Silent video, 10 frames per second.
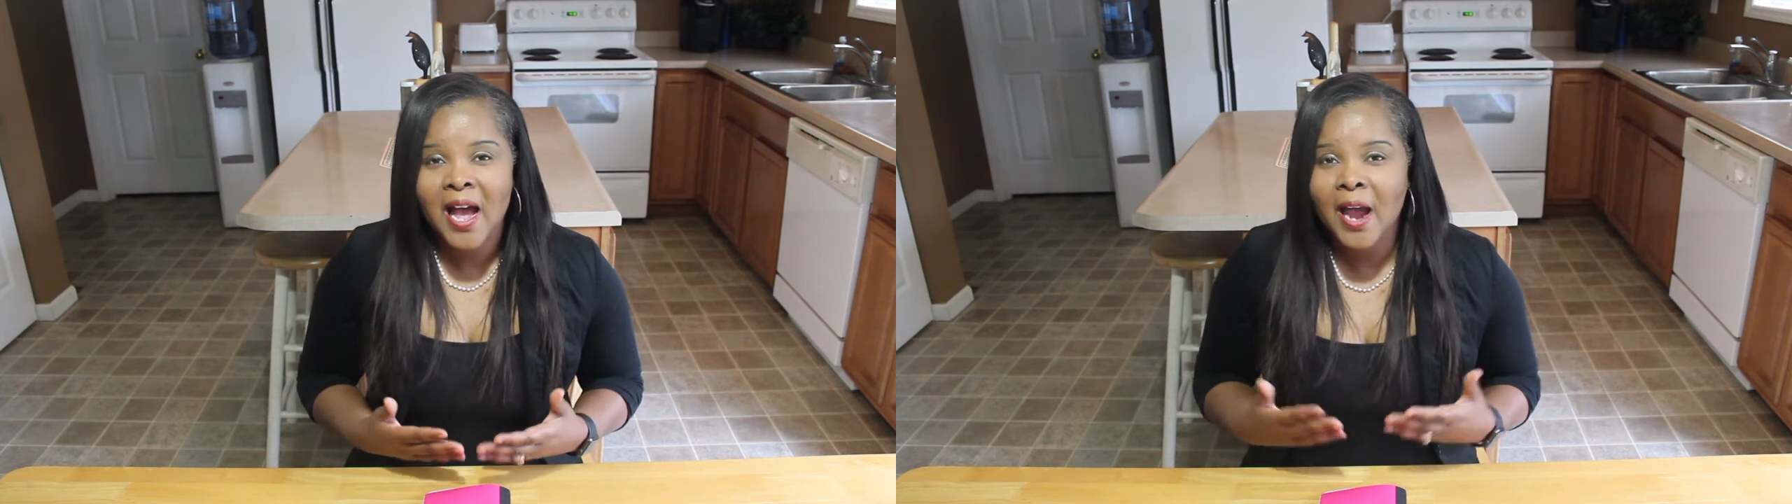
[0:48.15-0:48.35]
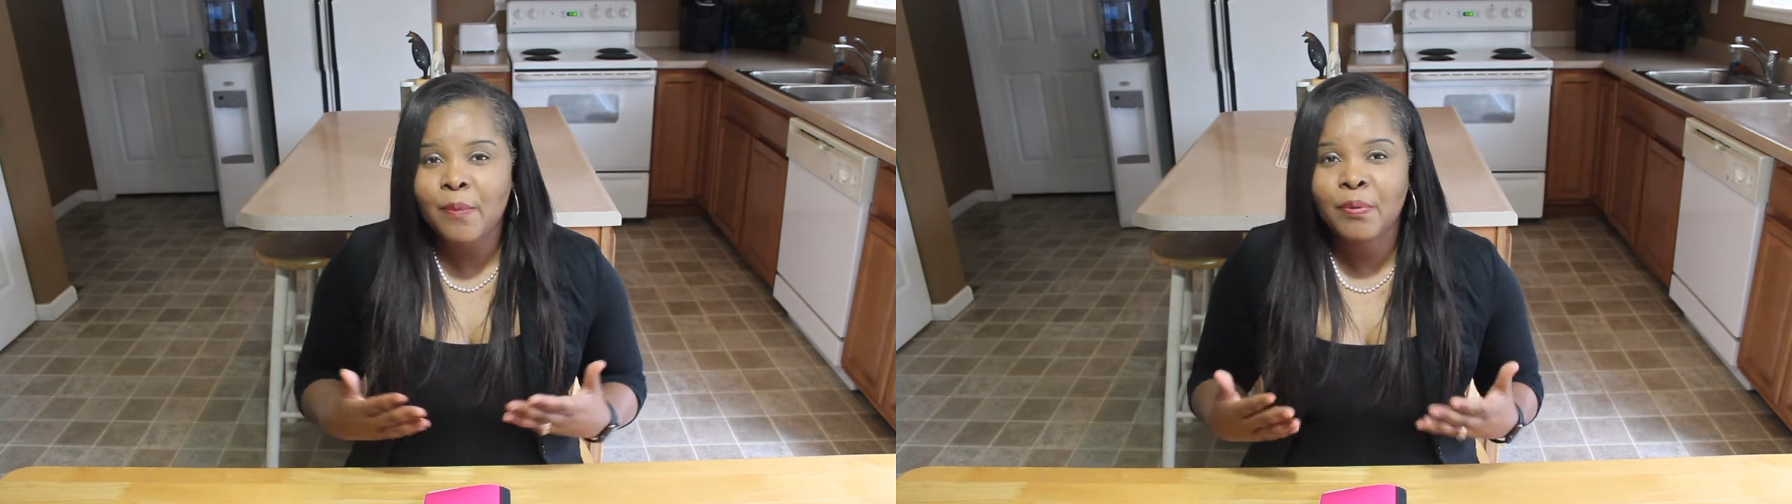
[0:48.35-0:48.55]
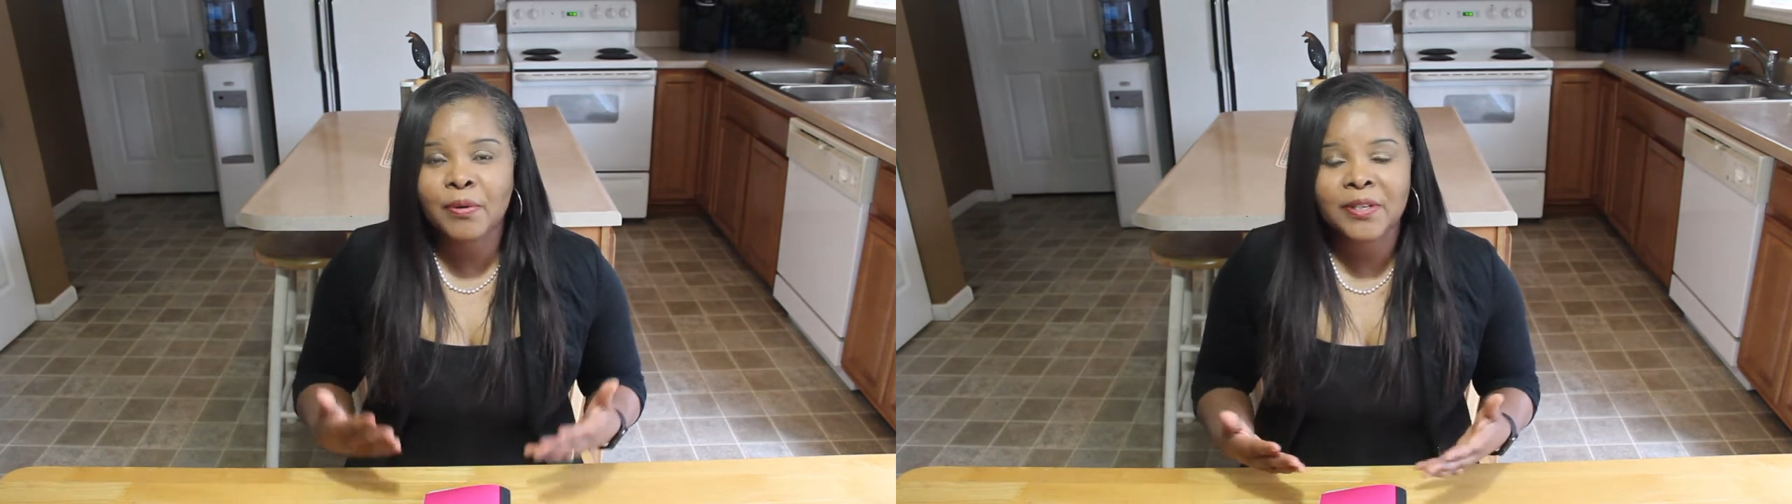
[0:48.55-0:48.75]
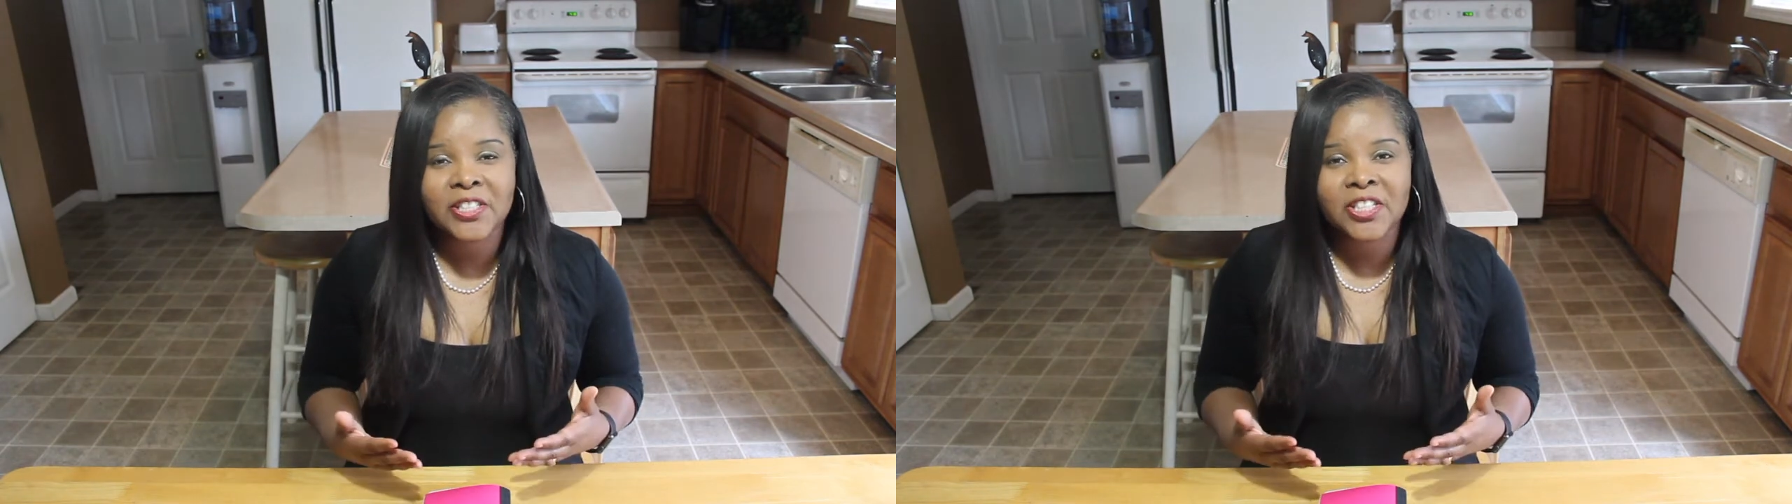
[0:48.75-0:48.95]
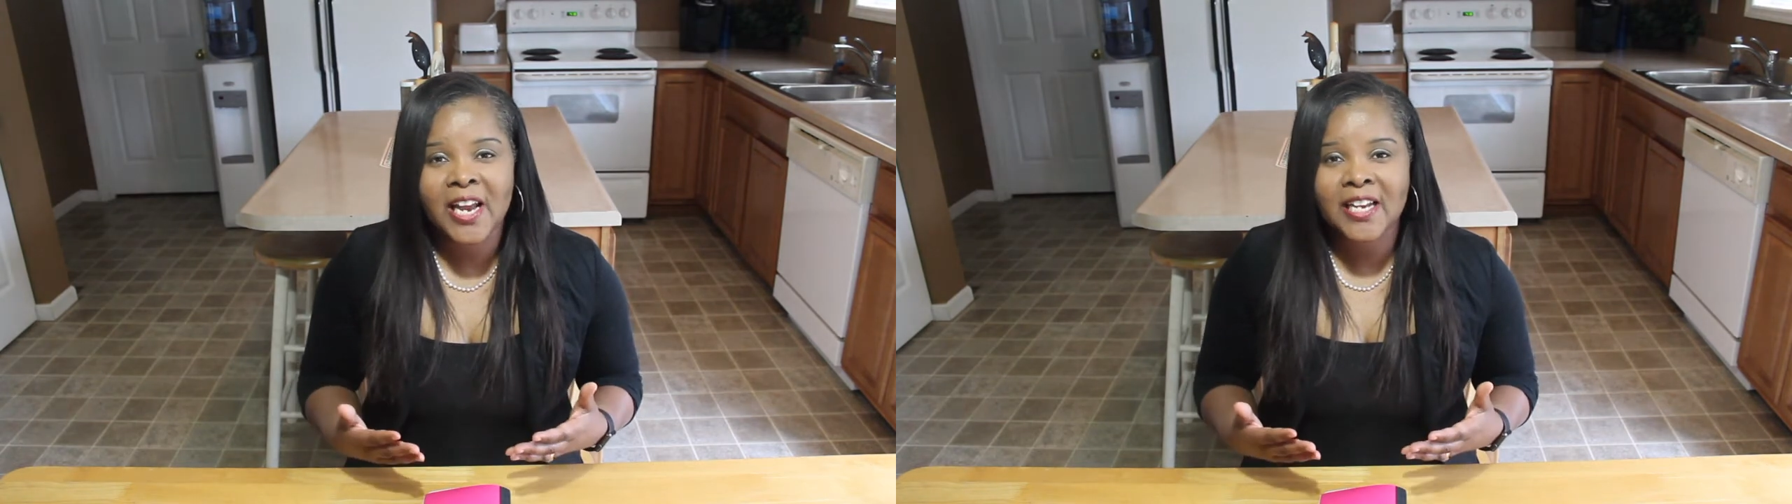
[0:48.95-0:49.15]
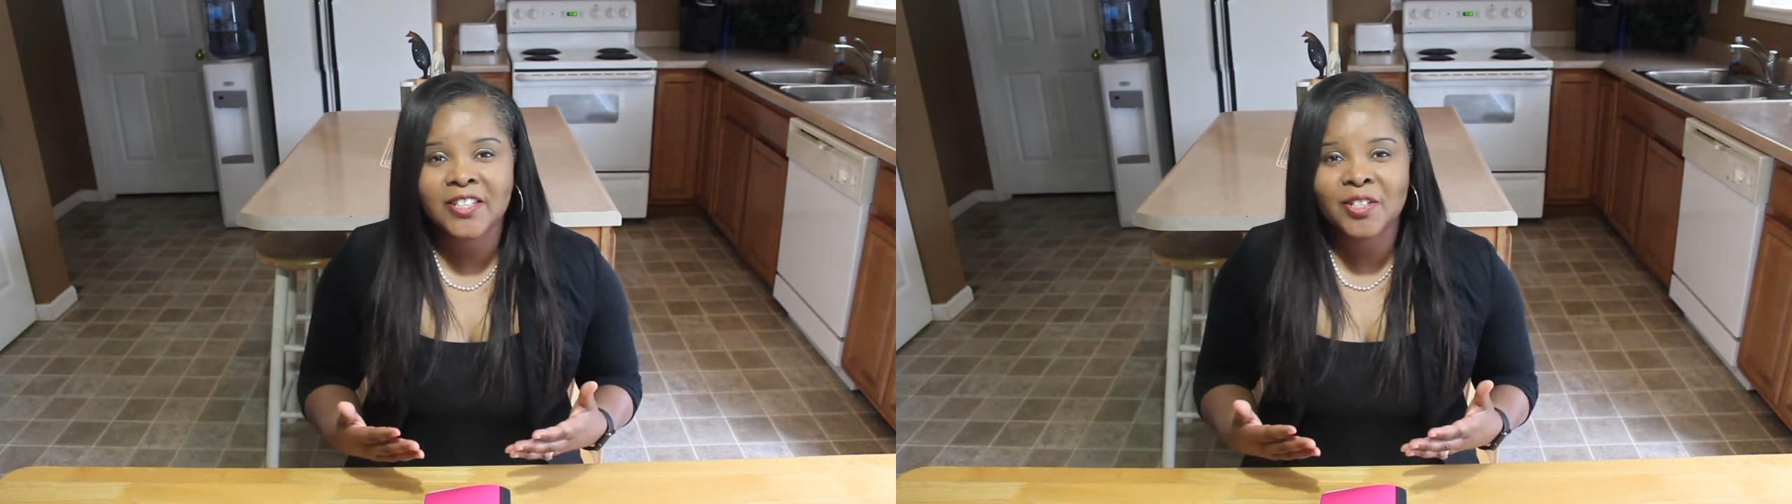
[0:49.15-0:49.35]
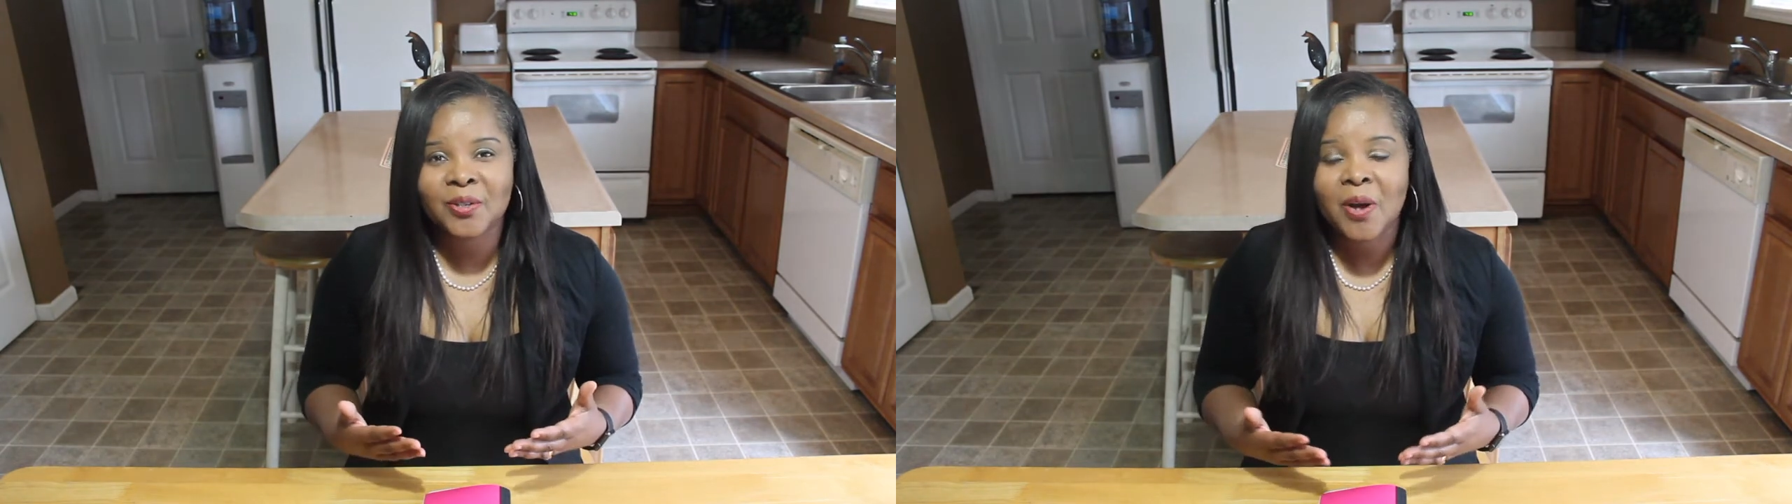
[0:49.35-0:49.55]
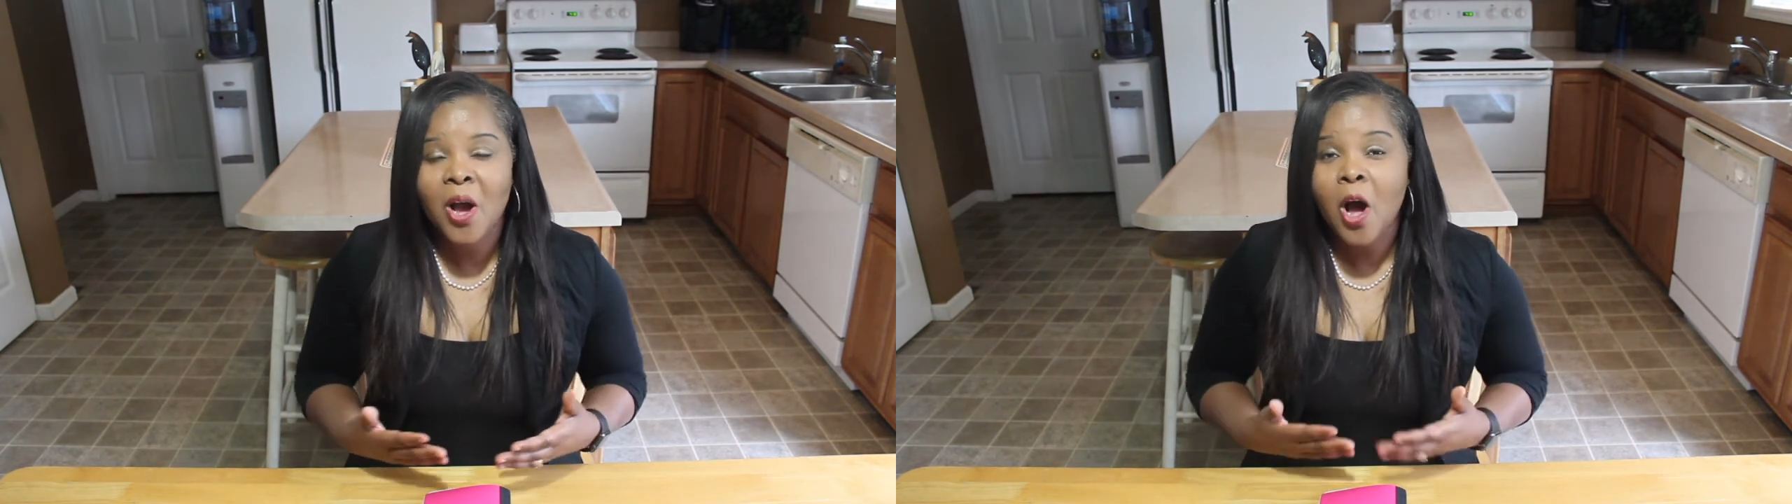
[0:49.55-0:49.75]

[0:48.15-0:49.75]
I appreciate you.